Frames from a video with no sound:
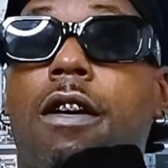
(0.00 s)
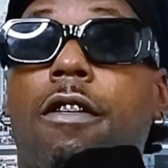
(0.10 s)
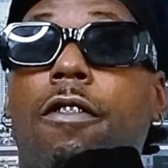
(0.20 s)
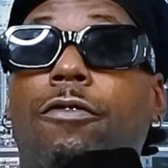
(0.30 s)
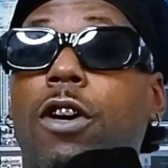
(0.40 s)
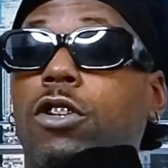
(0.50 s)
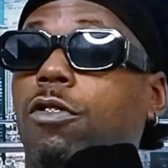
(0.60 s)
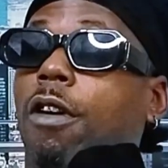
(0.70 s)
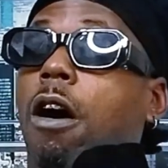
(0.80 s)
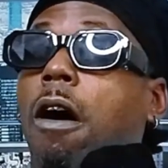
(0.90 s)
first of
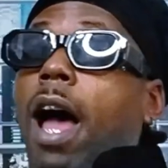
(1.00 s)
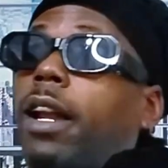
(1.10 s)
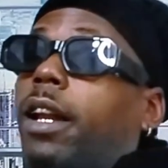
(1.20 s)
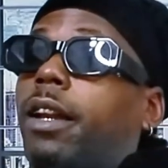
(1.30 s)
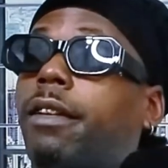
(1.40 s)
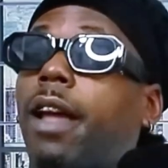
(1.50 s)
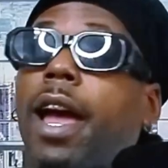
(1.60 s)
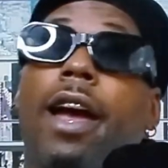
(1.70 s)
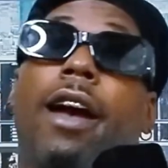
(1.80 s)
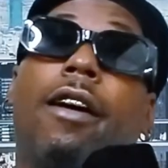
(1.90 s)
all, I didn't
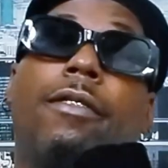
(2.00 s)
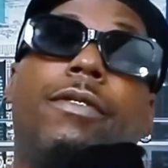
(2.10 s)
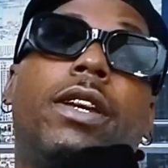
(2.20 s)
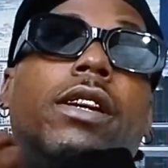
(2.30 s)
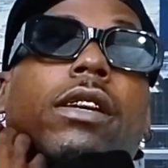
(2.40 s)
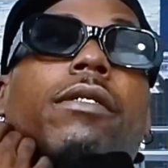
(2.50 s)
have the